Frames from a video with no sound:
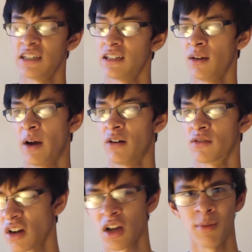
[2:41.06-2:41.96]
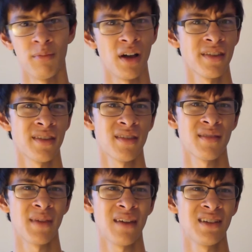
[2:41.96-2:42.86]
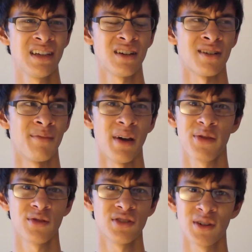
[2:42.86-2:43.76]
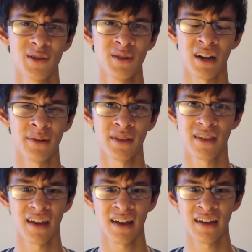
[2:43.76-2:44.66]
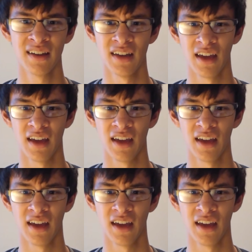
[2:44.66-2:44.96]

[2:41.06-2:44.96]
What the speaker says: about a couple months maybe, or a month or 2, I would say.